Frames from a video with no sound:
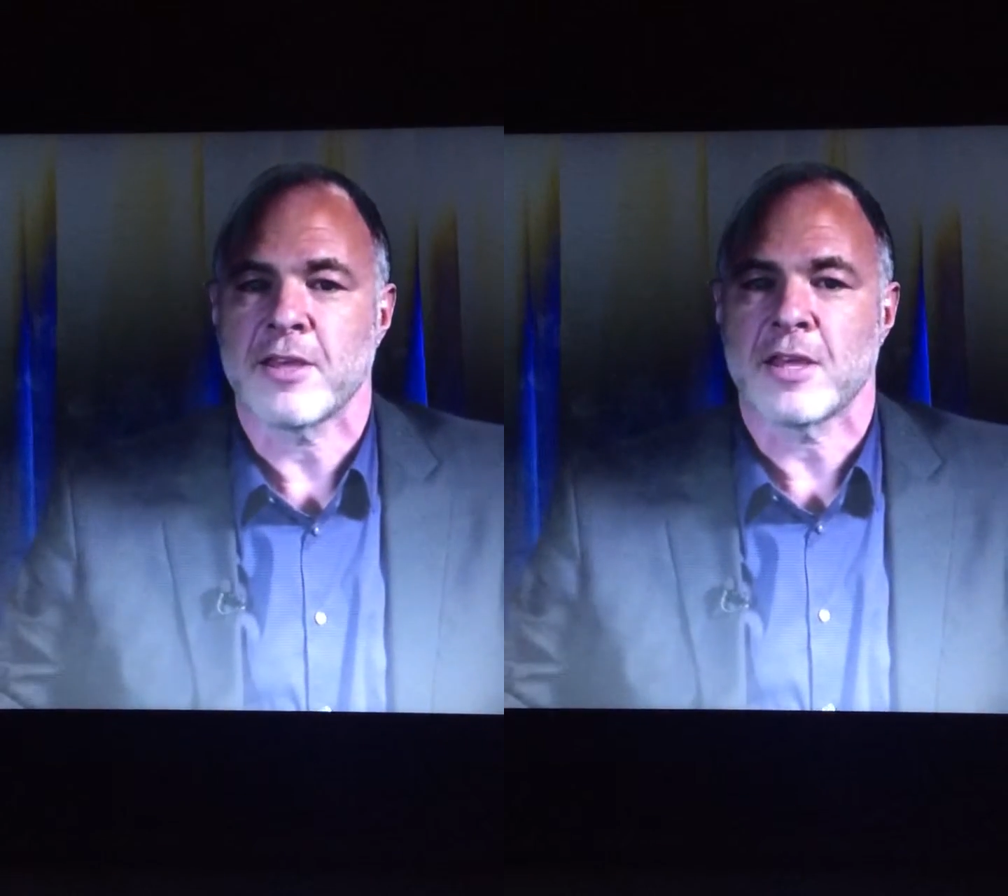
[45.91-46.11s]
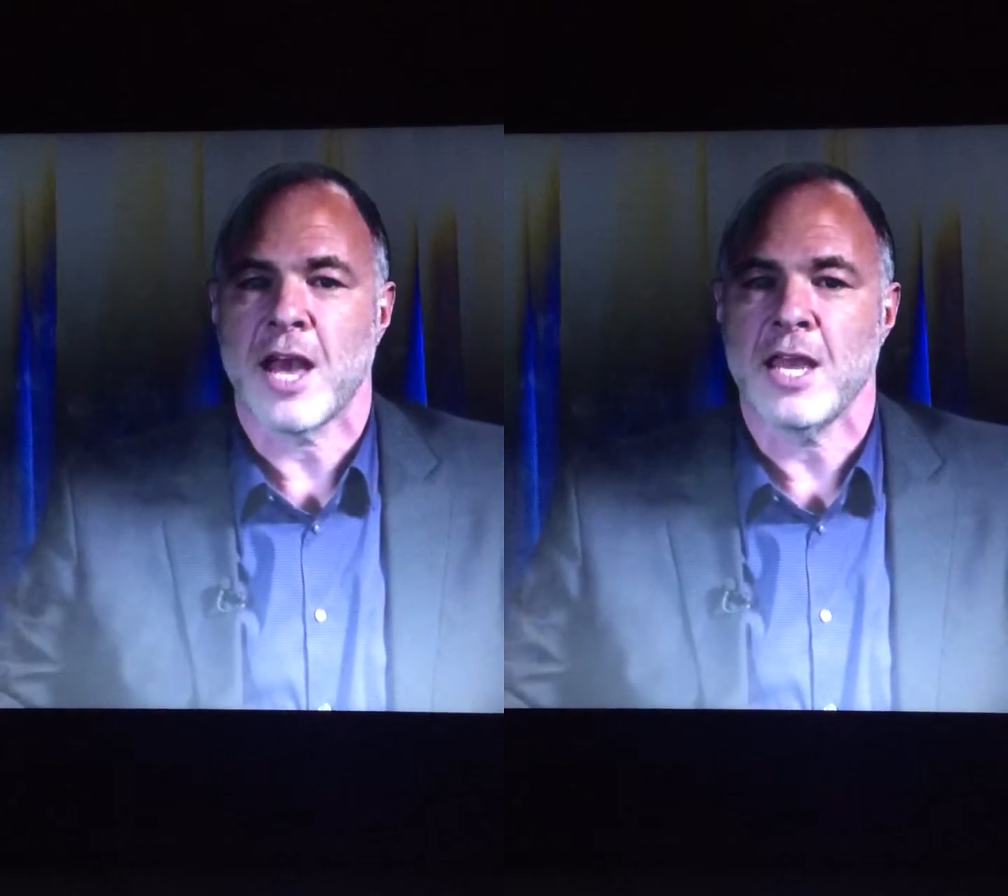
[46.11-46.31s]

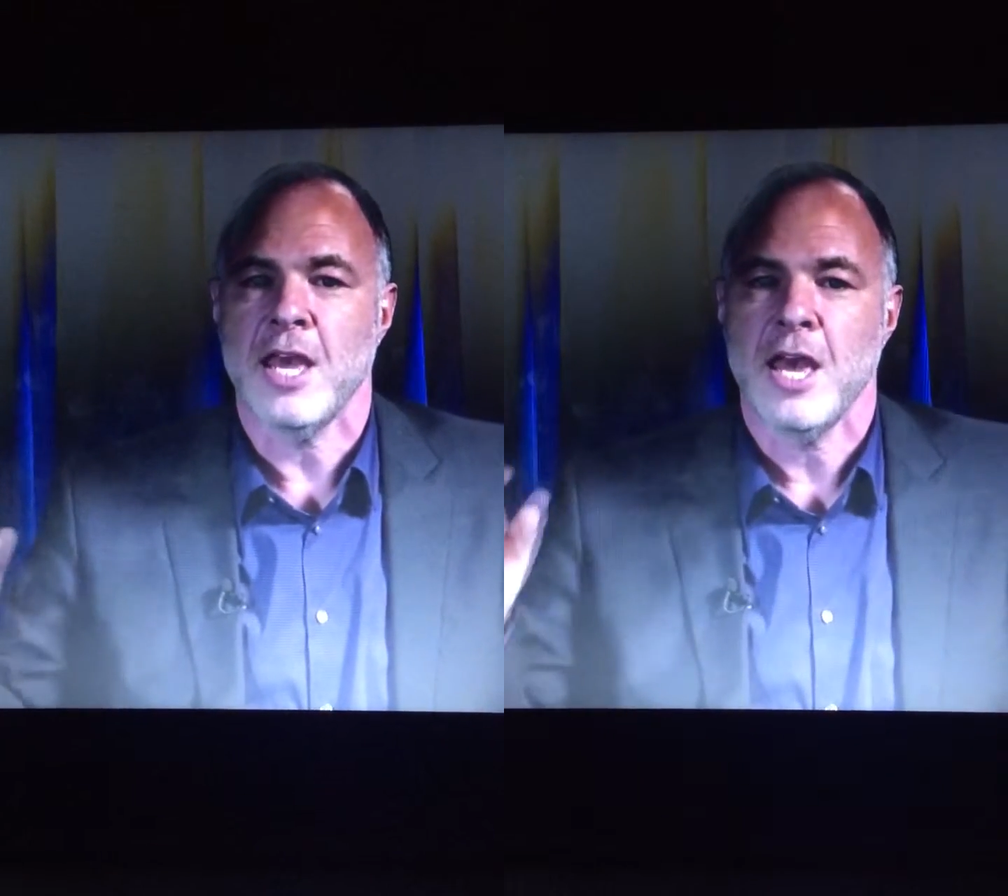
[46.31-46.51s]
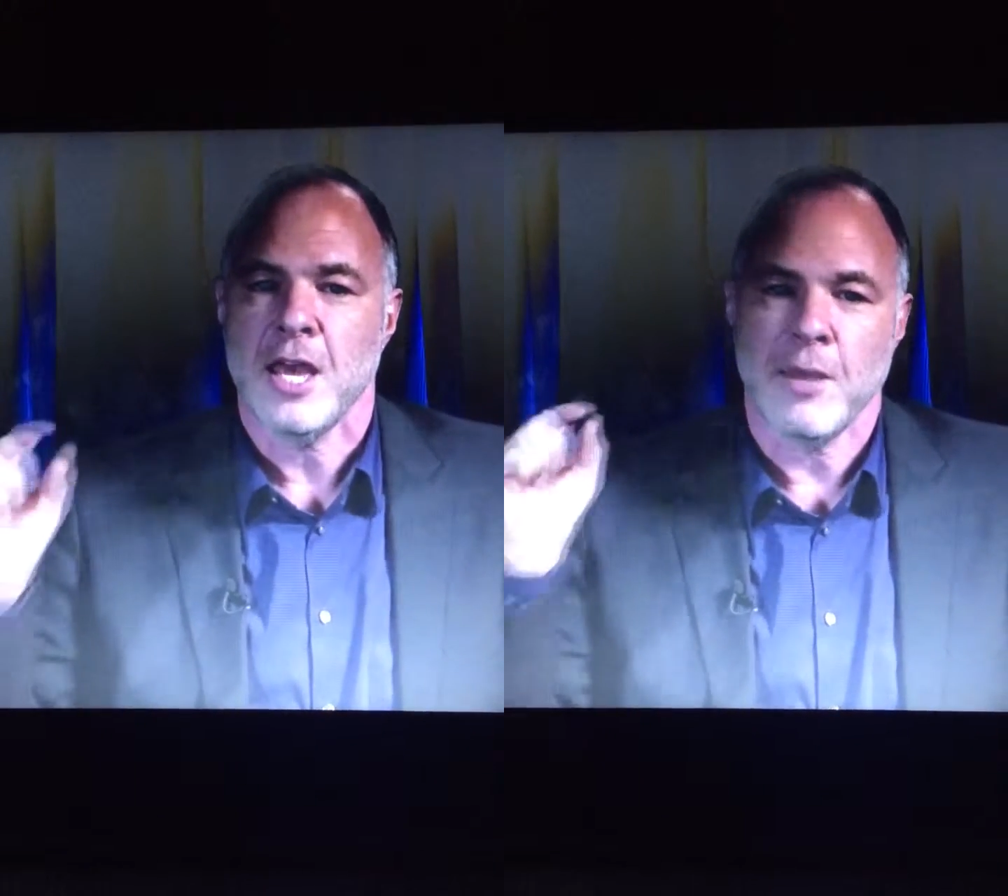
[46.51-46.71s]
society,
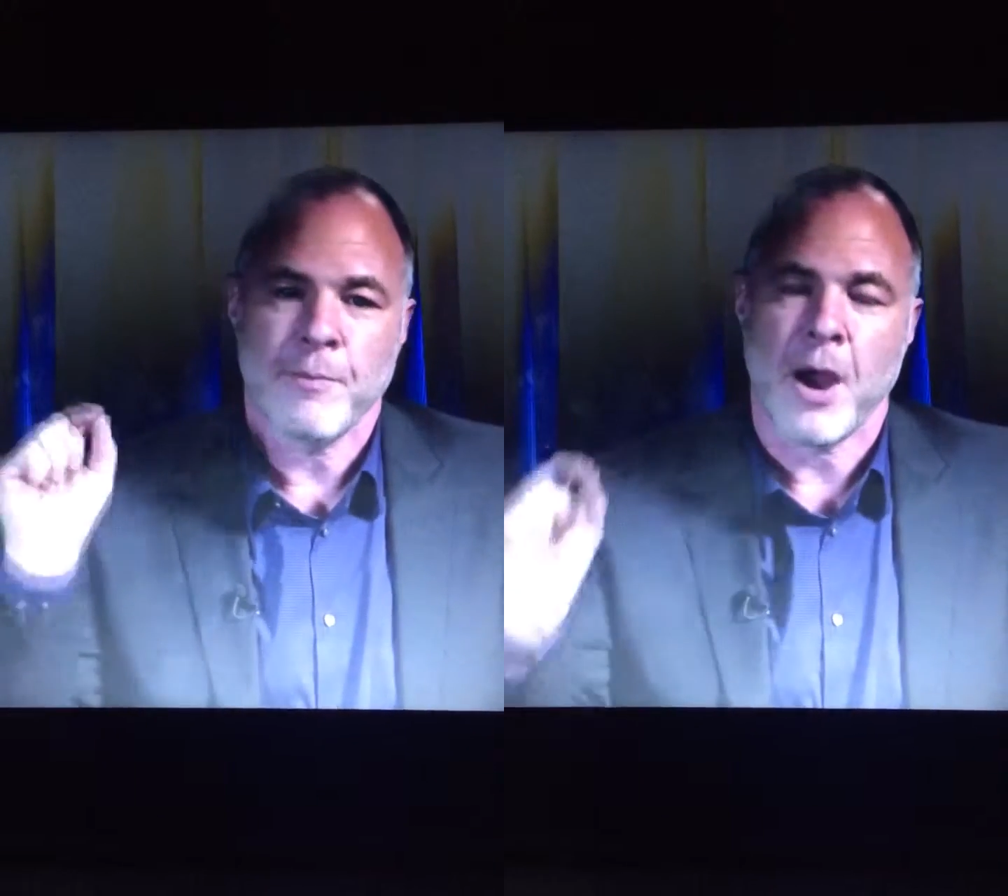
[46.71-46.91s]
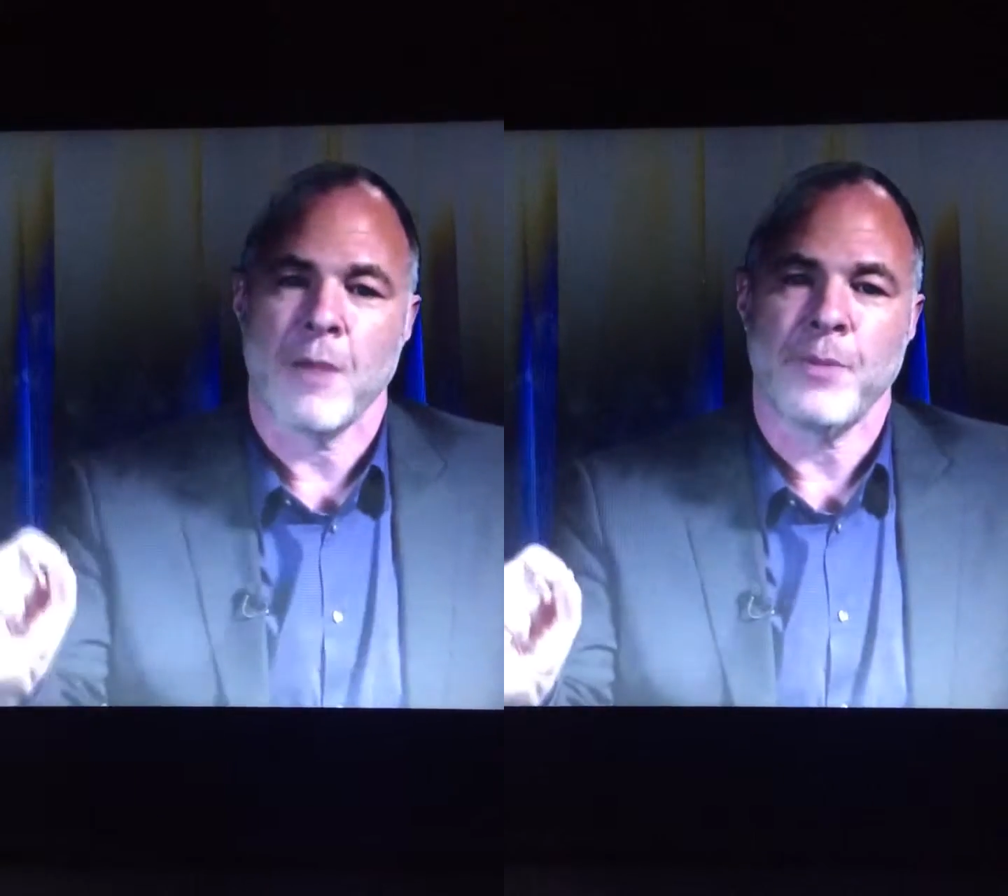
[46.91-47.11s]
in
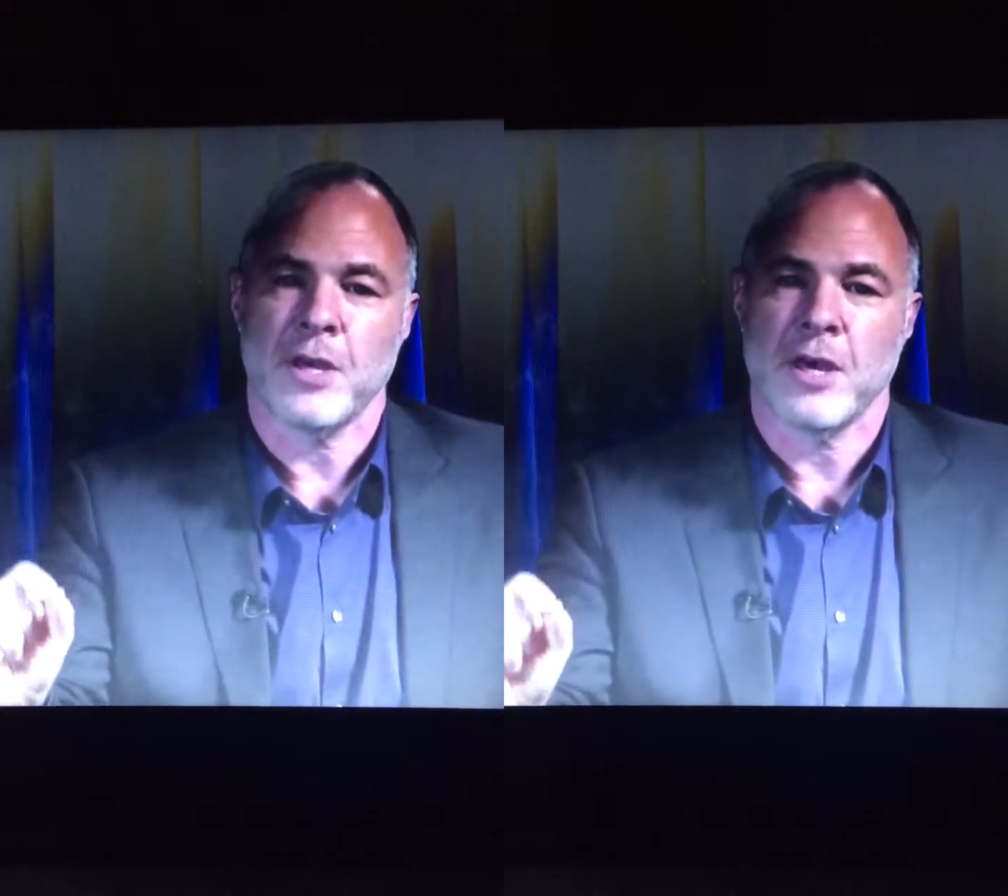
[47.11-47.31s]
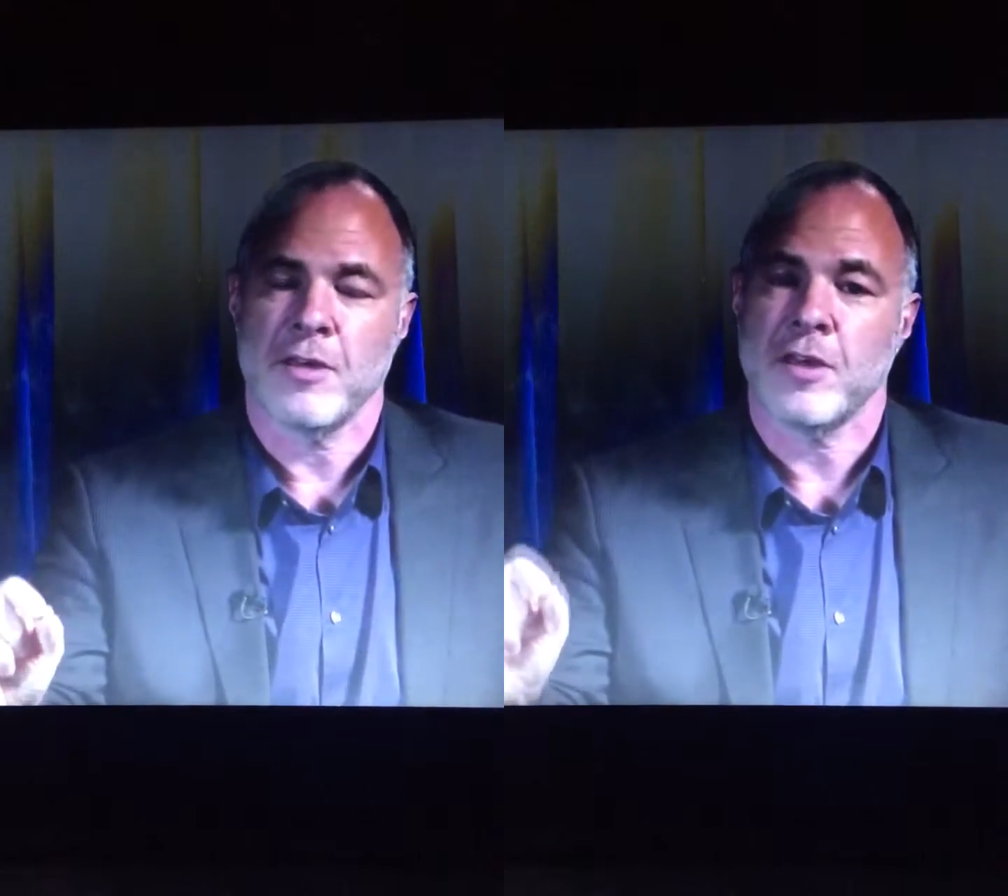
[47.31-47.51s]
part
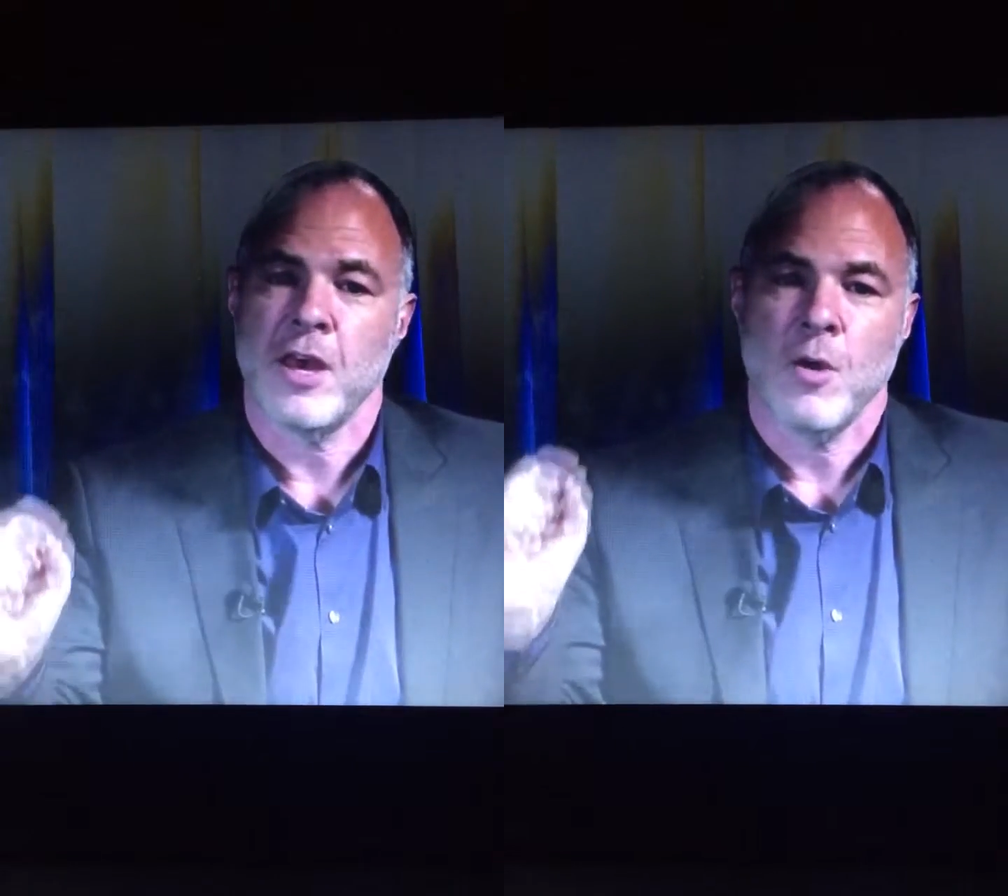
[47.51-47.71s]
because